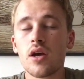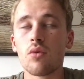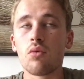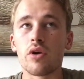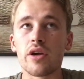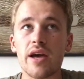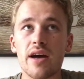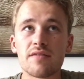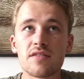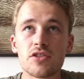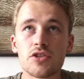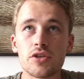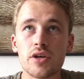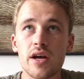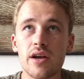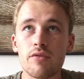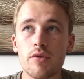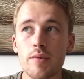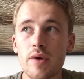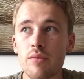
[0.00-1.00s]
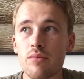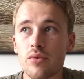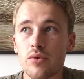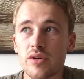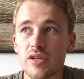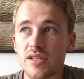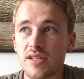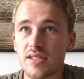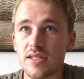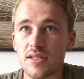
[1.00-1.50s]
What you have to try and remember
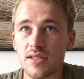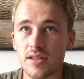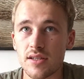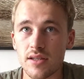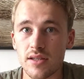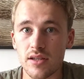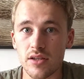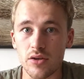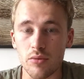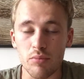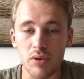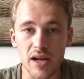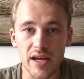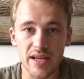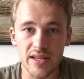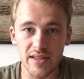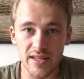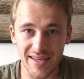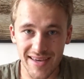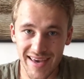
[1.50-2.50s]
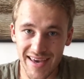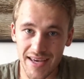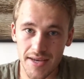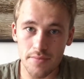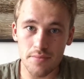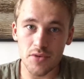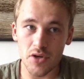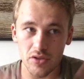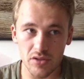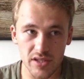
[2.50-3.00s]
is you're playing the
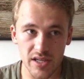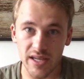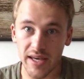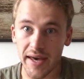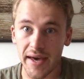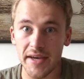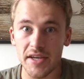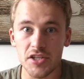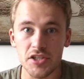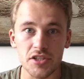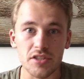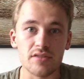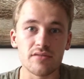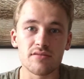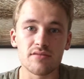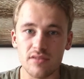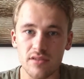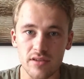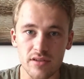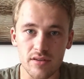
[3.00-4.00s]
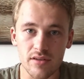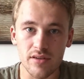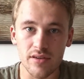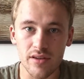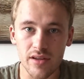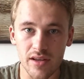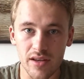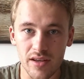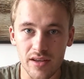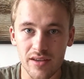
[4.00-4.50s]
game, not the occasion.
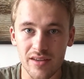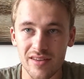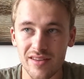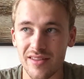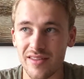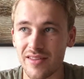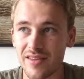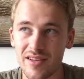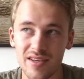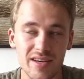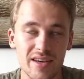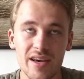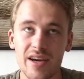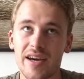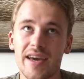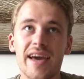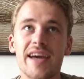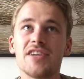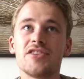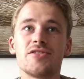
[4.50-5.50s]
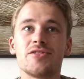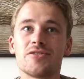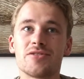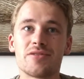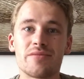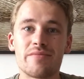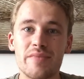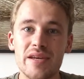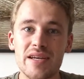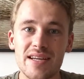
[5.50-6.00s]
The occasion
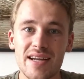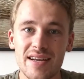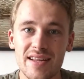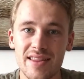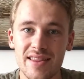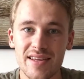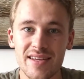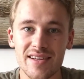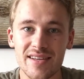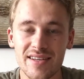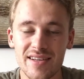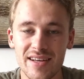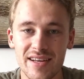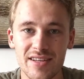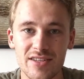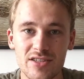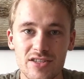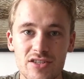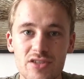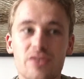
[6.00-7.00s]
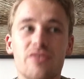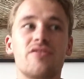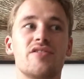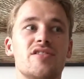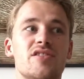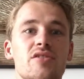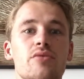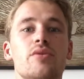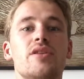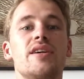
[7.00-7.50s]
doesn't mean anything. It's nothing
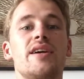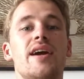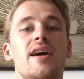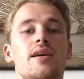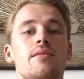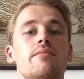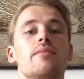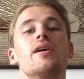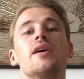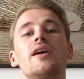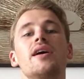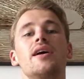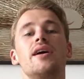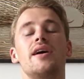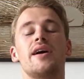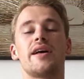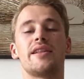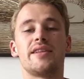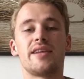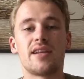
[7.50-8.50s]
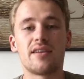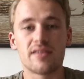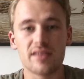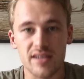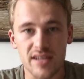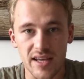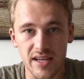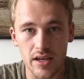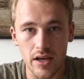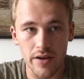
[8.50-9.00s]
to do with the game. At the end of the
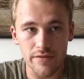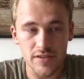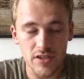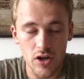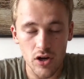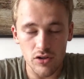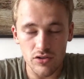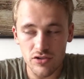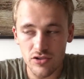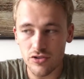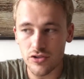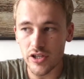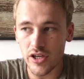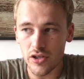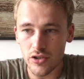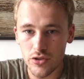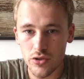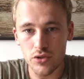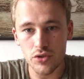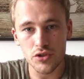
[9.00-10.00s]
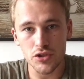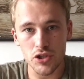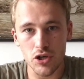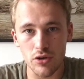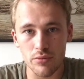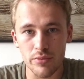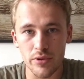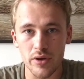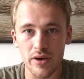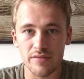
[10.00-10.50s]
day, you have to concentrate on your
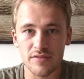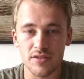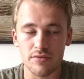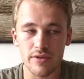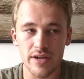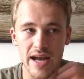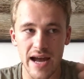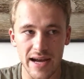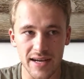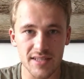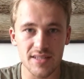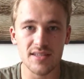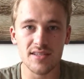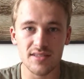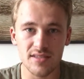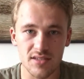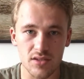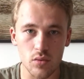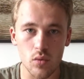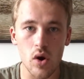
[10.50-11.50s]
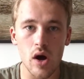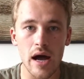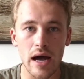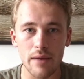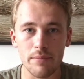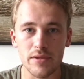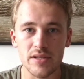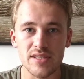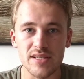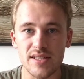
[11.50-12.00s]
job. You have to react to what
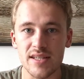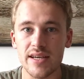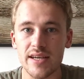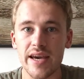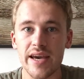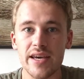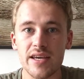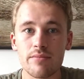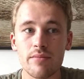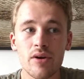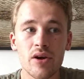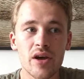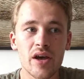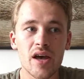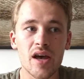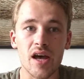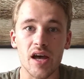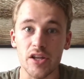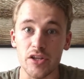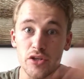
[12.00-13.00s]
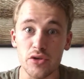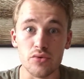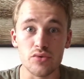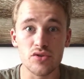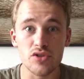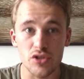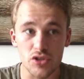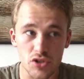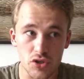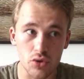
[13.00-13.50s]
happens in the game and use
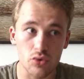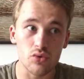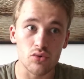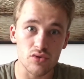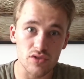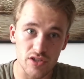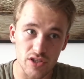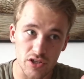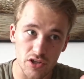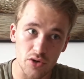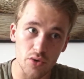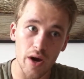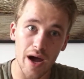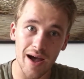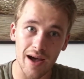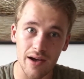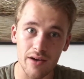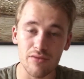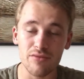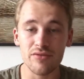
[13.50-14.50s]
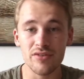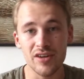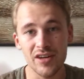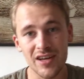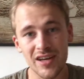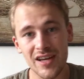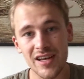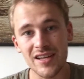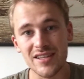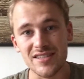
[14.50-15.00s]
the tools that you have
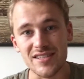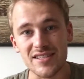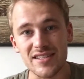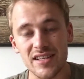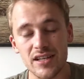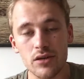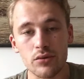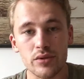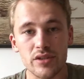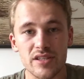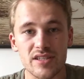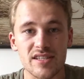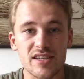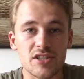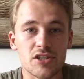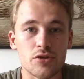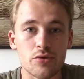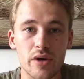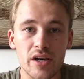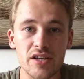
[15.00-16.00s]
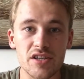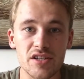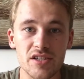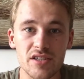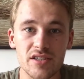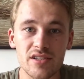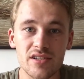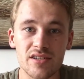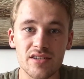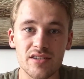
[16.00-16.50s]
to deal with the
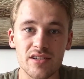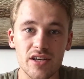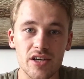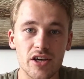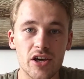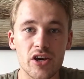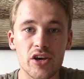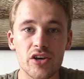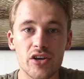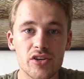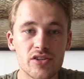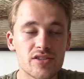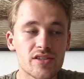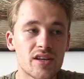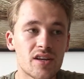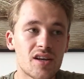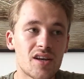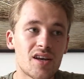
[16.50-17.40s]
situation that occurs.